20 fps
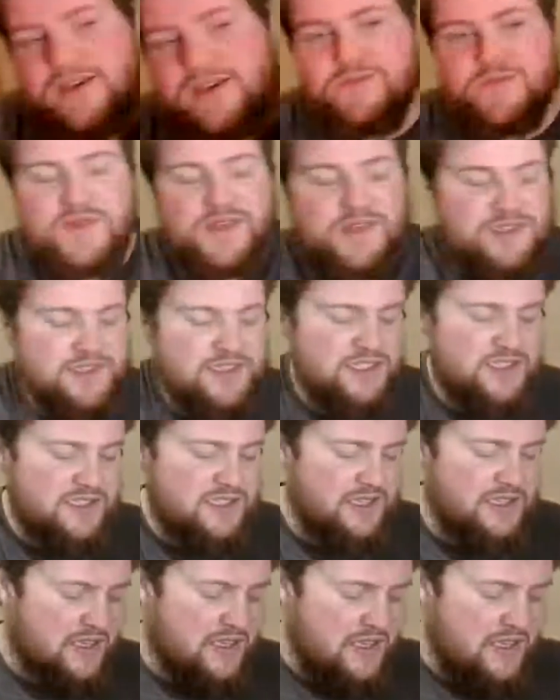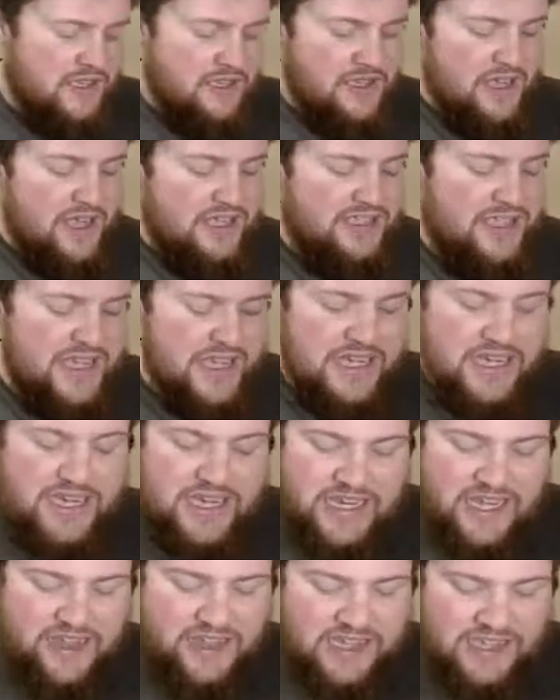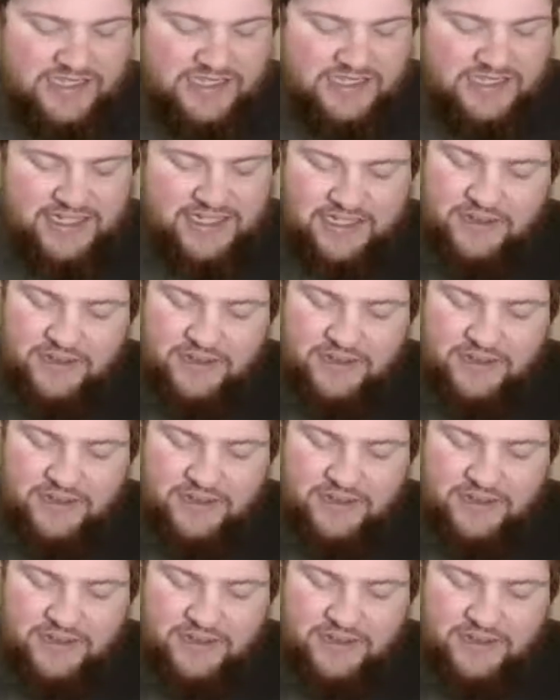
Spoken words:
He's just, I think it's he.